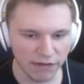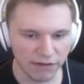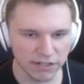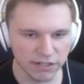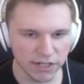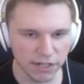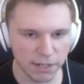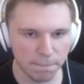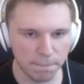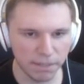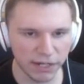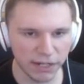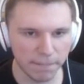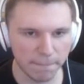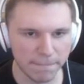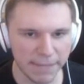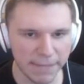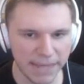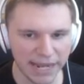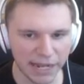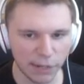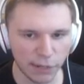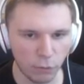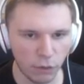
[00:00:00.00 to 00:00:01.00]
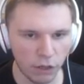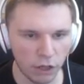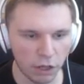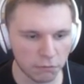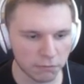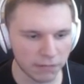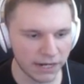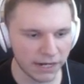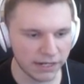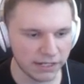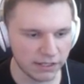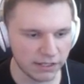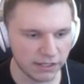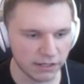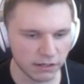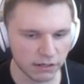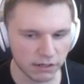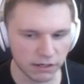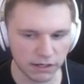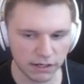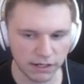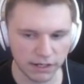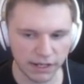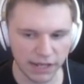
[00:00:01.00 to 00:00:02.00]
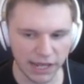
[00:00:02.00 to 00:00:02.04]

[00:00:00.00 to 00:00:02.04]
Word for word: I'm just gonna put a mega wall right here,